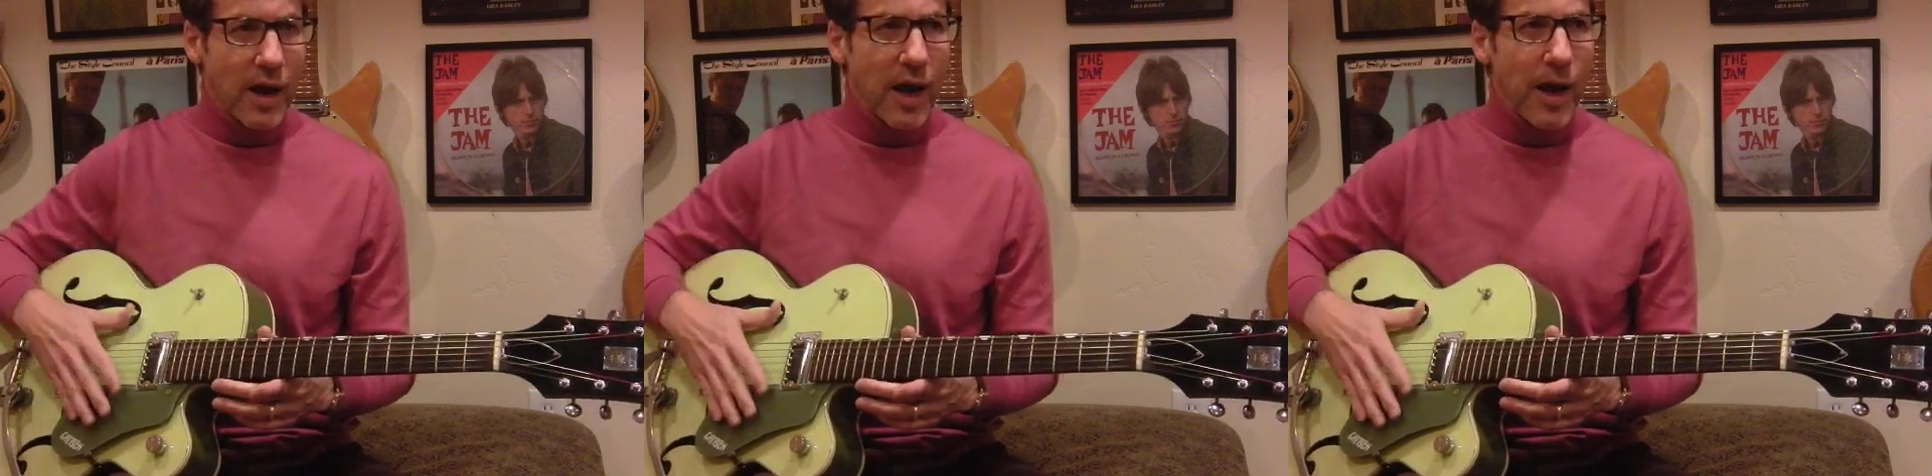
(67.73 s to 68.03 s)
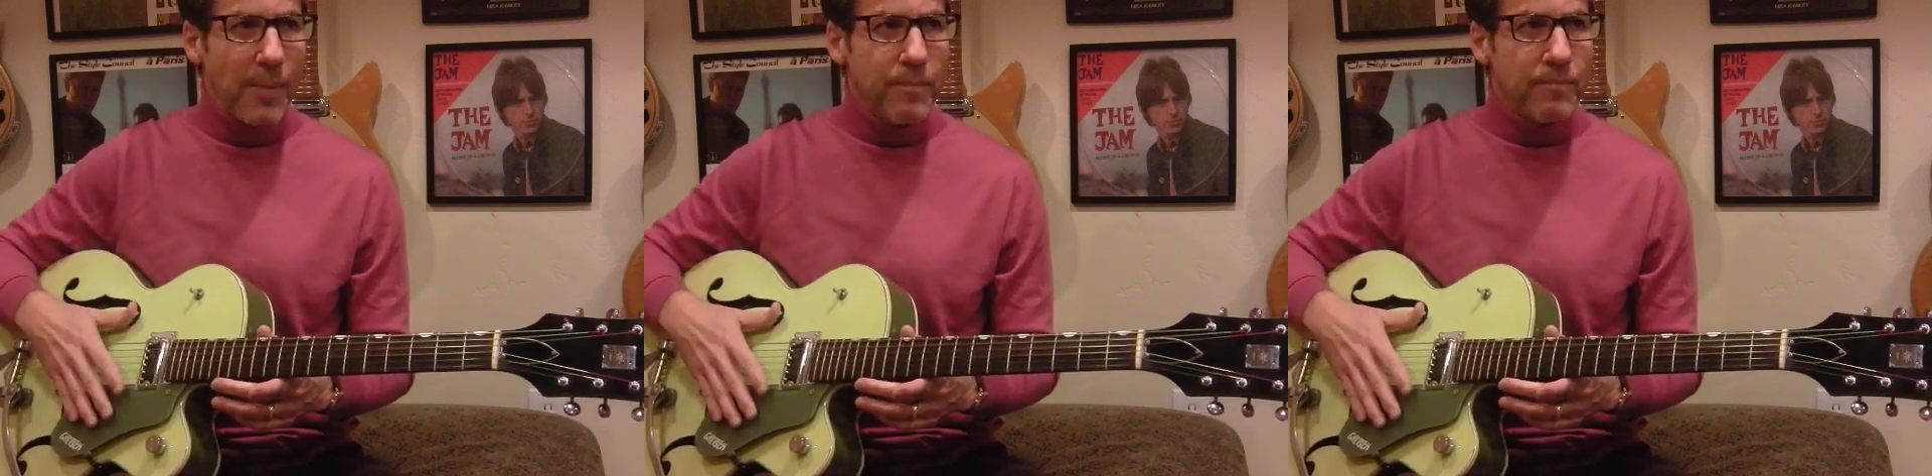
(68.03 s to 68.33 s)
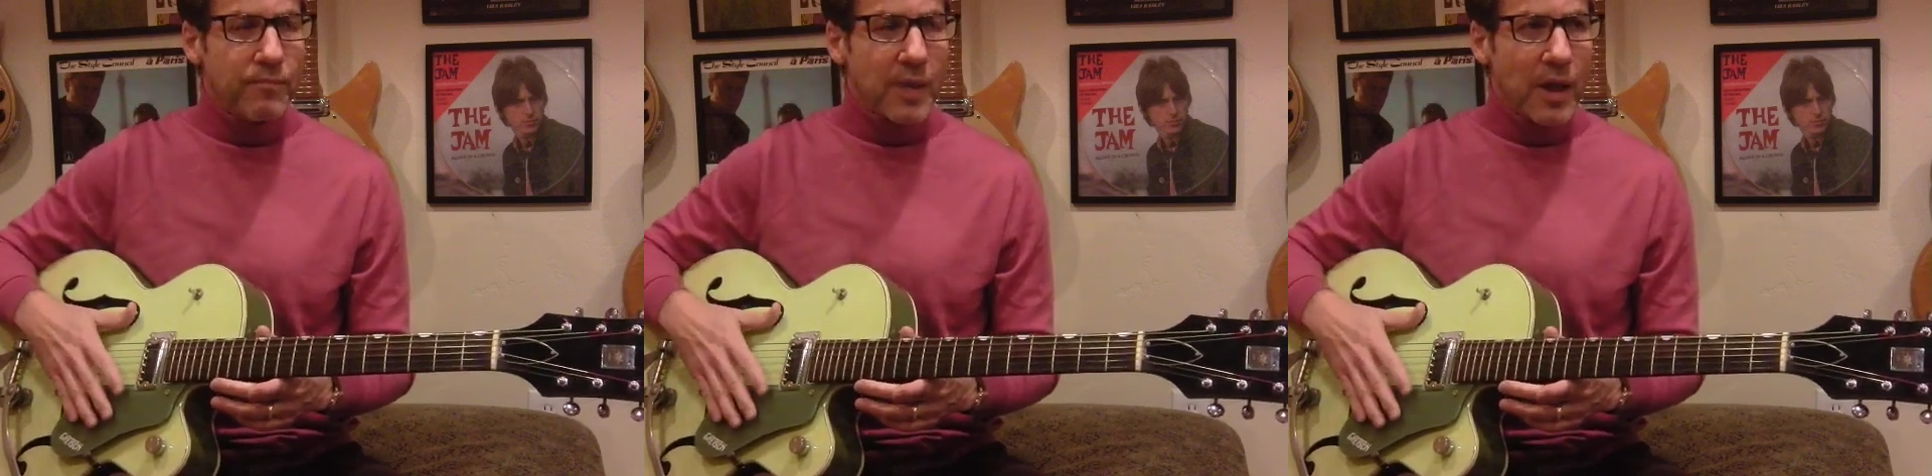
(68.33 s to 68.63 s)

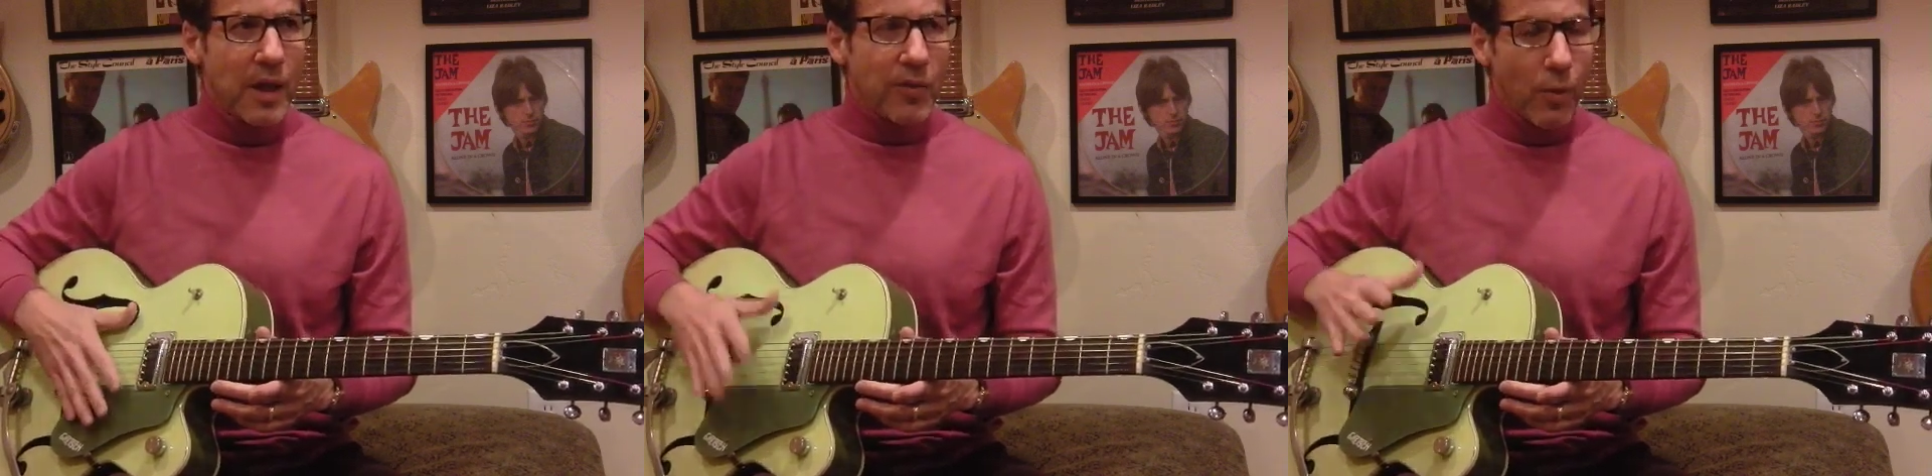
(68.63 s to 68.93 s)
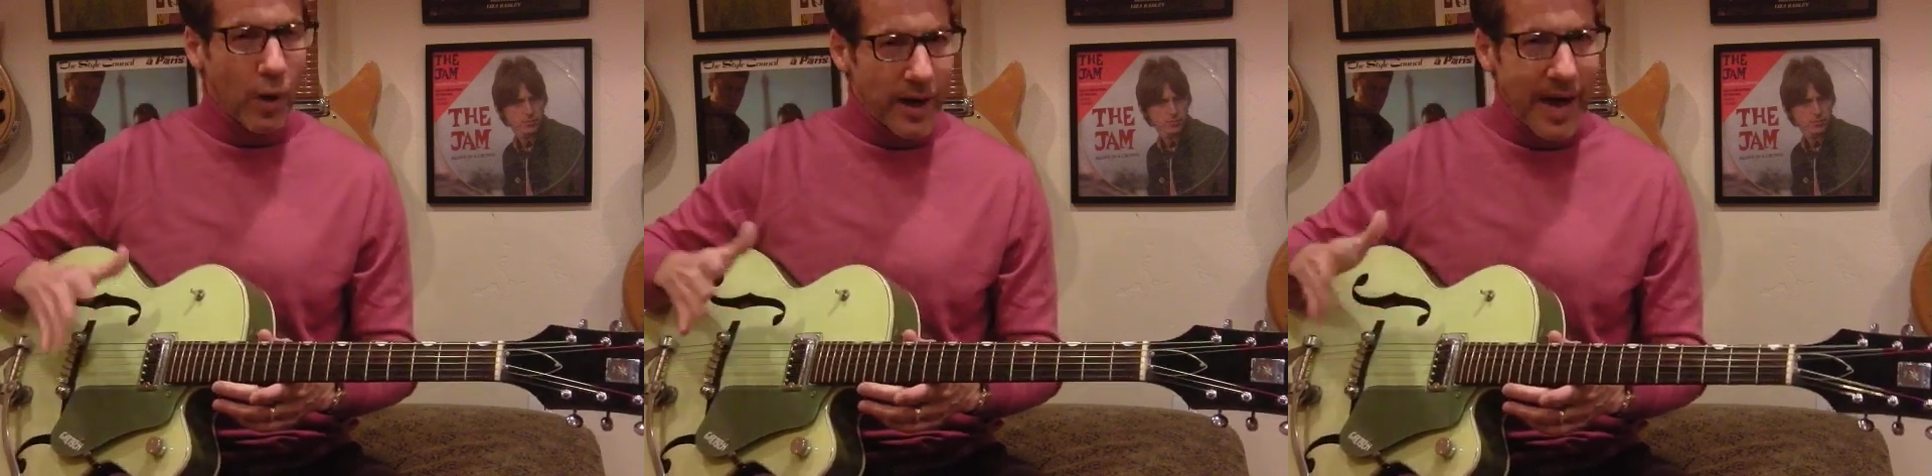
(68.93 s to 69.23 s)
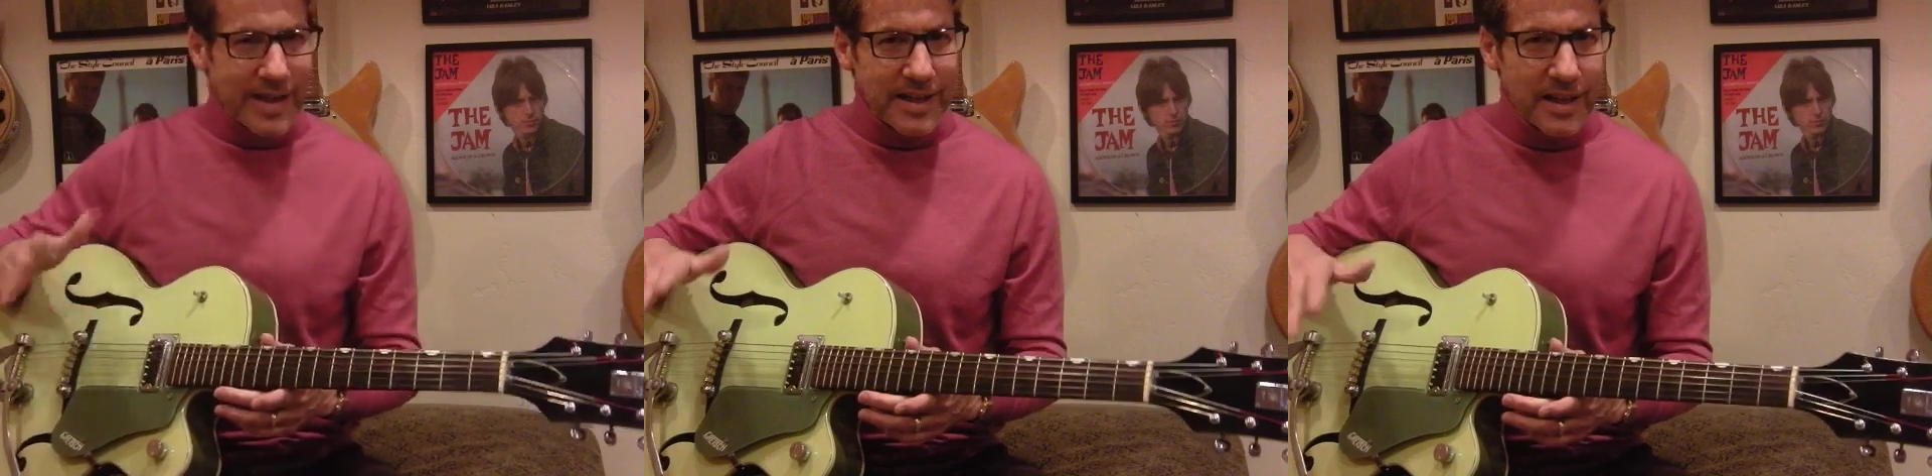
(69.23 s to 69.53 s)
The one
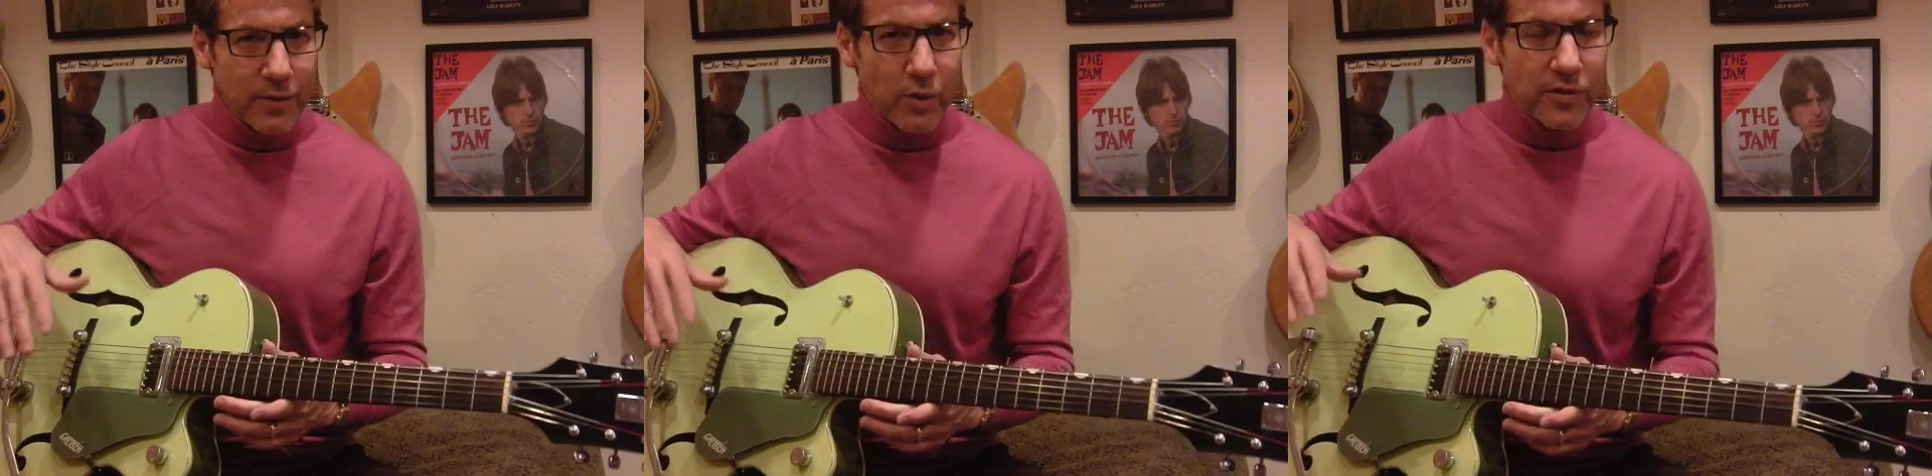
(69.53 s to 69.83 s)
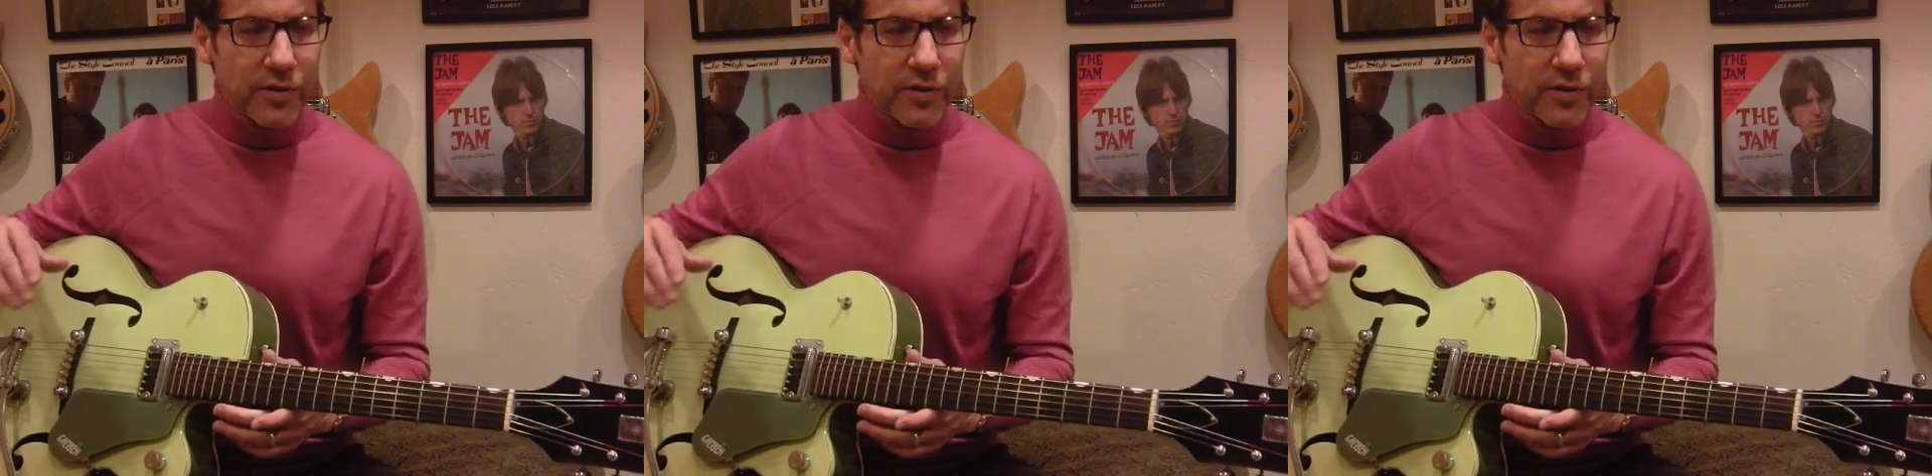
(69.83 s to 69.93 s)
I did was